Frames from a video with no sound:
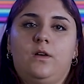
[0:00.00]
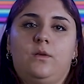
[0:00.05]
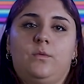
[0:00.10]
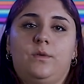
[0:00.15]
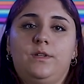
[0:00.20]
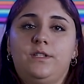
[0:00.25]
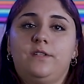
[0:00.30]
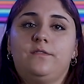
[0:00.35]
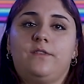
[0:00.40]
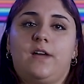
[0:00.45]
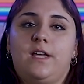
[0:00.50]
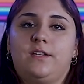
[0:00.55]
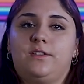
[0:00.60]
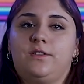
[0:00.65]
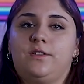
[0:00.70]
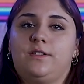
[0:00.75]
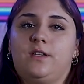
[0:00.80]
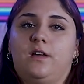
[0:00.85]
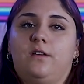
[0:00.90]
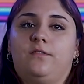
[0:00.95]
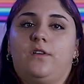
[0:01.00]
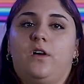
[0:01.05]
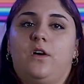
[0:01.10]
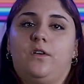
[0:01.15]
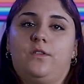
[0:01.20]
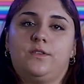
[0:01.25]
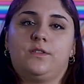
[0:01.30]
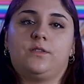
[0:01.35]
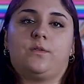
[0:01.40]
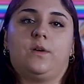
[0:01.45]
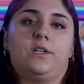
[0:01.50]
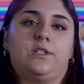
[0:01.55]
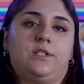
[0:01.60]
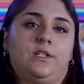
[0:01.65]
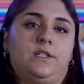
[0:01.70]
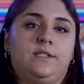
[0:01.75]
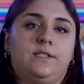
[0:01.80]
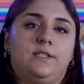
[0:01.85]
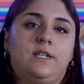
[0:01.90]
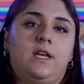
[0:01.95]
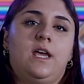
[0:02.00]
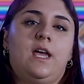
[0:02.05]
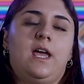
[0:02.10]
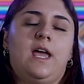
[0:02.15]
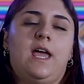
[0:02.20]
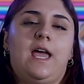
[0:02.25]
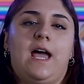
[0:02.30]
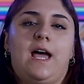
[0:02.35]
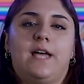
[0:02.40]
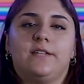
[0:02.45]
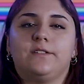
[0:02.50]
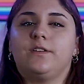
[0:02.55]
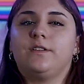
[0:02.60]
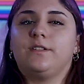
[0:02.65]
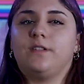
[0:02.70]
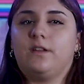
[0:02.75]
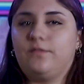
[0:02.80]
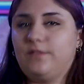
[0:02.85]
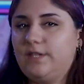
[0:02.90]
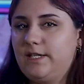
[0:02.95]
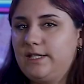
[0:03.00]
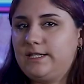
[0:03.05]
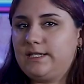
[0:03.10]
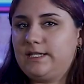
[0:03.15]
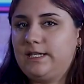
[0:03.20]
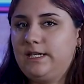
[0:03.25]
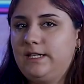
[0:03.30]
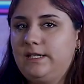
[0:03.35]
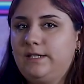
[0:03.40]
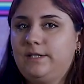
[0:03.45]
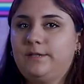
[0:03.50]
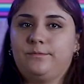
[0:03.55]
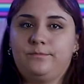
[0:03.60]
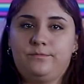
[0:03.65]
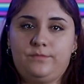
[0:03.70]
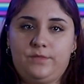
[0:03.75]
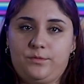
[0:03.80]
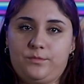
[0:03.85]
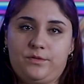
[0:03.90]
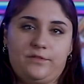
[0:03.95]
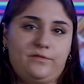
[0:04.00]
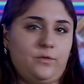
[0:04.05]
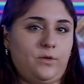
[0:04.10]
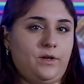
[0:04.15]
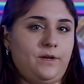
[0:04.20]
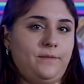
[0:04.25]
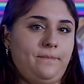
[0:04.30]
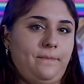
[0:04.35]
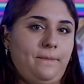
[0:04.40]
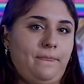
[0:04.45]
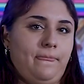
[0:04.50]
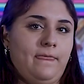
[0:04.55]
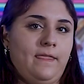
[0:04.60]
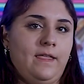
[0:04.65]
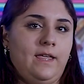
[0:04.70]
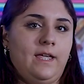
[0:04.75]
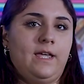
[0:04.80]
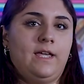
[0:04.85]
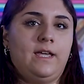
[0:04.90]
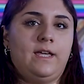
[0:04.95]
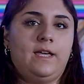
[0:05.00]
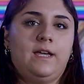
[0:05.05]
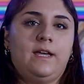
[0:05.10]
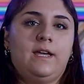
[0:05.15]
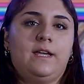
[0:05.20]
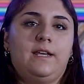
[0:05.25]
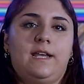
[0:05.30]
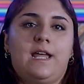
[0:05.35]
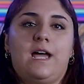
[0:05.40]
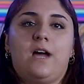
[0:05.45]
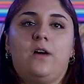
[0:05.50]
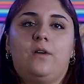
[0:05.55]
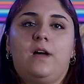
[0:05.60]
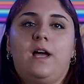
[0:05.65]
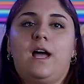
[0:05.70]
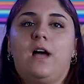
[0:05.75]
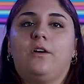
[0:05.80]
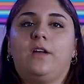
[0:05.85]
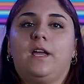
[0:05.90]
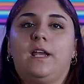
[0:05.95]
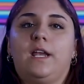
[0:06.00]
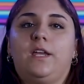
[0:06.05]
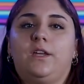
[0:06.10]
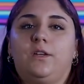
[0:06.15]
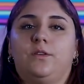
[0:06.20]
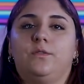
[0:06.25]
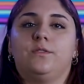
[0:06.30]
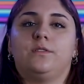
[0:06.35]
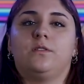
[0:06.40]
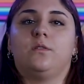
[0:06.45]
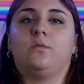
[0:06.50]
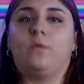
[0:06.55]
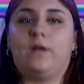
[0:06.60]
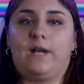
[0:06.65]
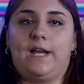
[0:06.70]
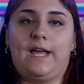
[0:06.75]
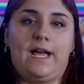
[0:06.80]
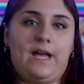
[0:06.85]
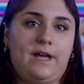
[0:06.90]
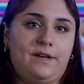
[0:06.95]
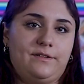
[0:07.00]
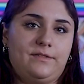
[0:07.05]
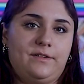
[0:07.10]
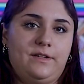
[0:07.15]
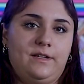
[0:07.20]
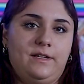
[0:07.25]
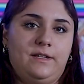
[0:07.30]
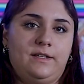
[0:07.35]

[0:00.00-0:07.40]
Once you've asked yourself all those questions, ask yourself this, number four. Now, how can I use what I have?